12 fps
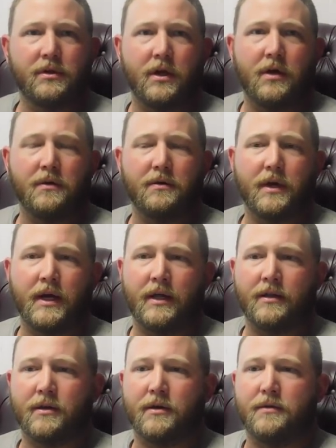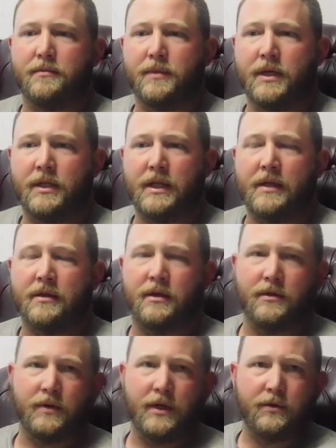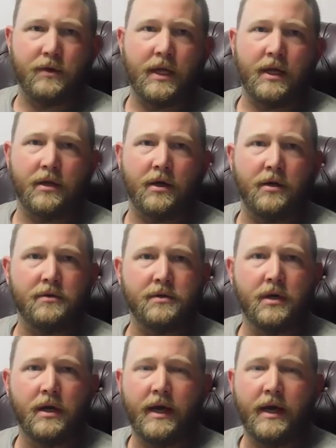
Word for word: you mm-hmm. know, and um, being athletic director and head coach.